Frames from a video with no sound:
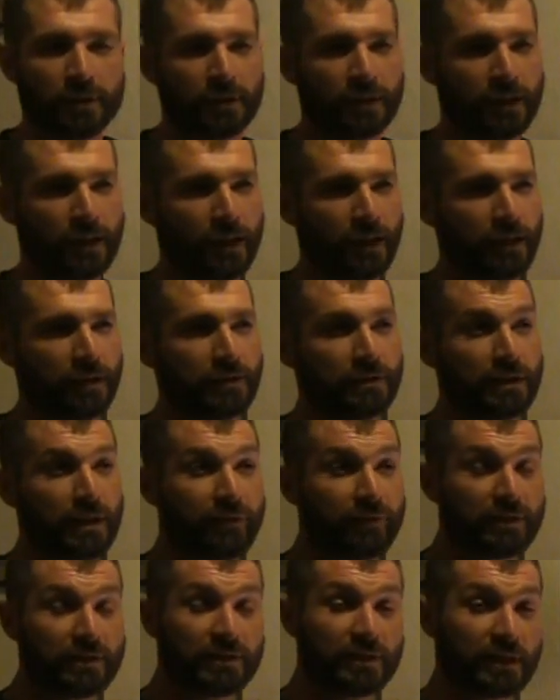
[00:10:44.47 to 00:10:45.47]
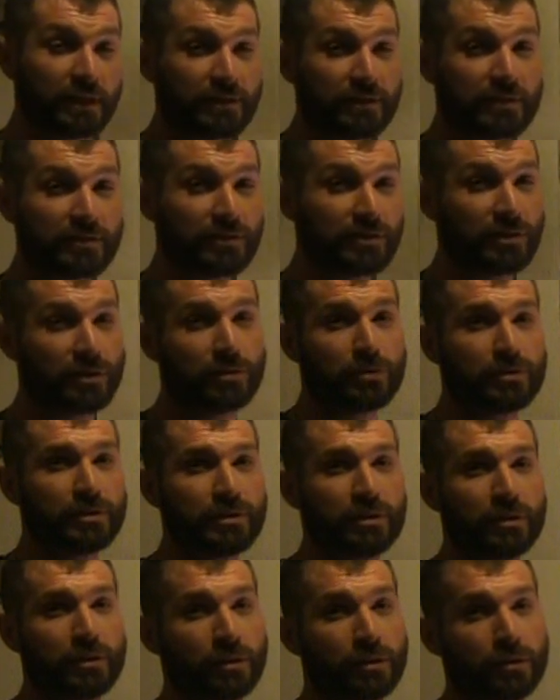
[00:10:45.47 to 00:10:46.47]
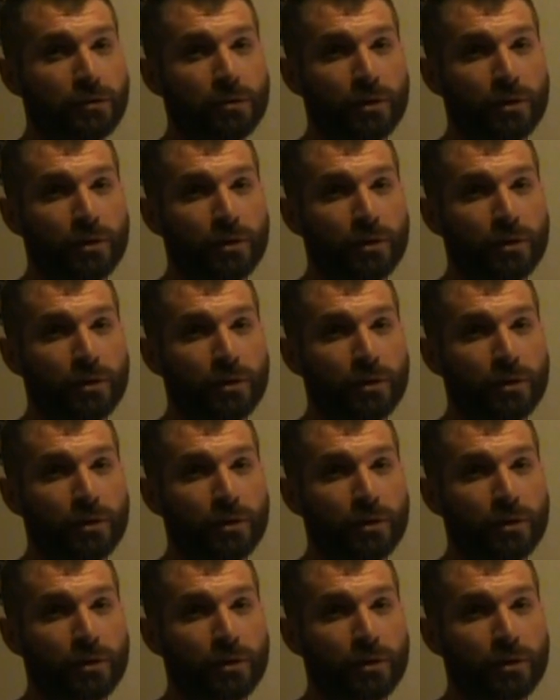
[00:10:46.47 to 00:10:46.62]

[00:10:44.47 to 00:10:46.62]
and 7600